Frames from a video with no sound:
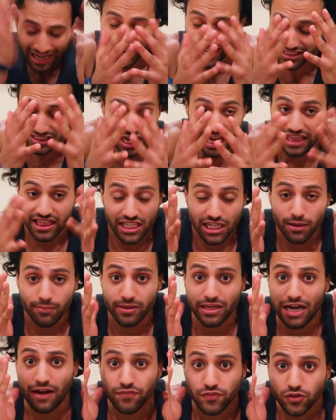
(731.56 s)
guys, I think I'm
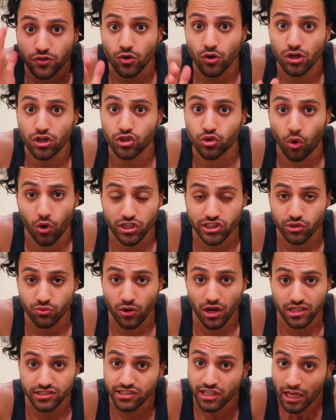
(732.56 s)
gonna have to go to Toys
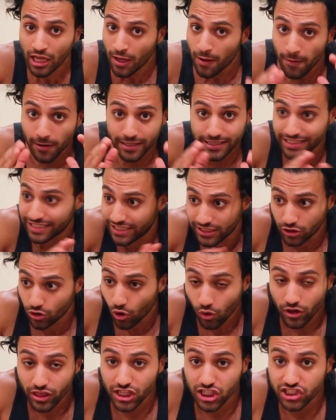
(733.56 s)
R Us,
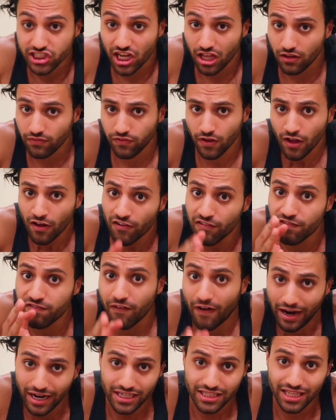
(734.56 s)
go to the shelf,
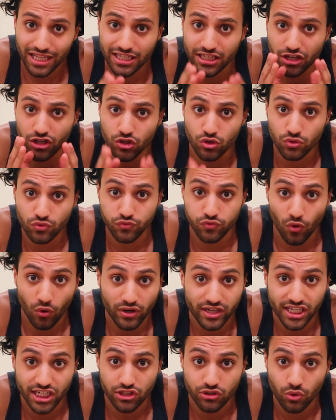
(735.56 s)
find like a new
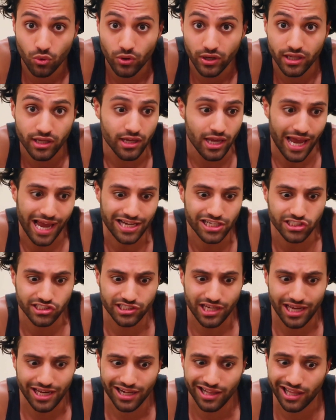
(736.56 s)
Forky toy, and
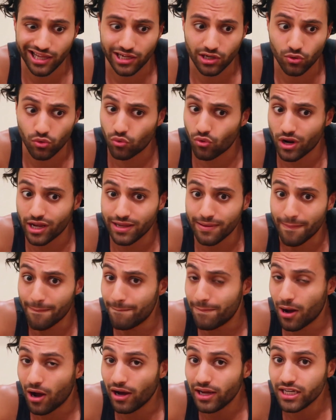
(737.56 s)
just kind of like write
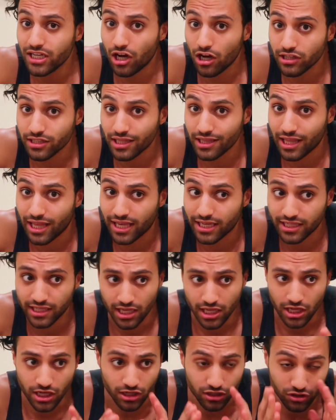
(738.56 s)
Bonnie on the leg,
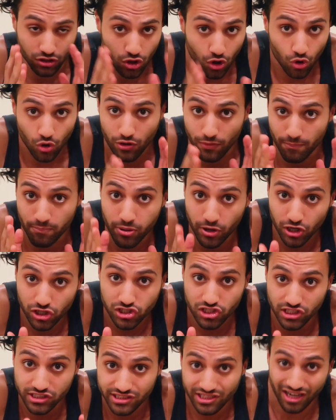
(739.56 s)
go and
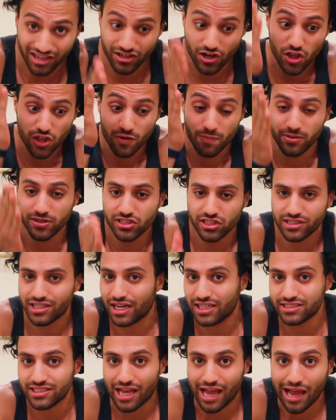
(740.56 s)
purchase another.
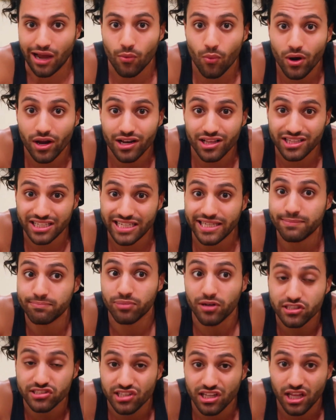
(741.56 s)
Guys, I wanted to keep
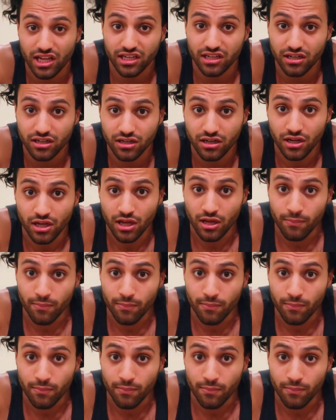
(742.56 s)
Buzz Lightyear,